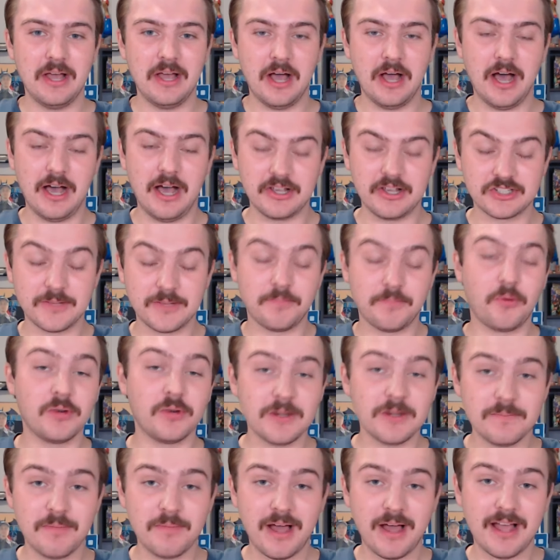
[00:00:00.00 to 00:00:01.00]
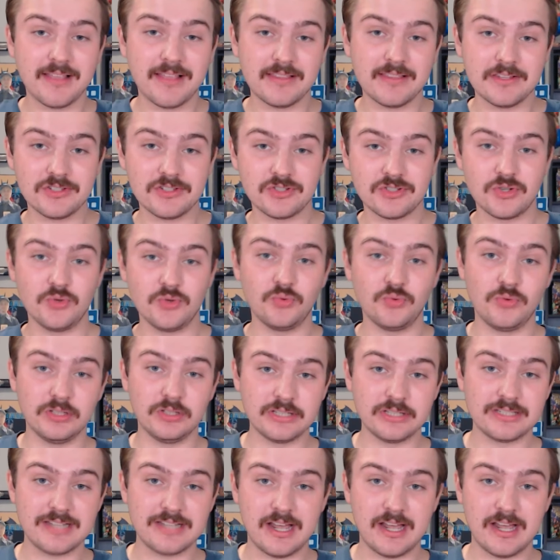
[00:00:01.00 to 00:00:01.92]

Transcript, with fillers: uh, supported by these two really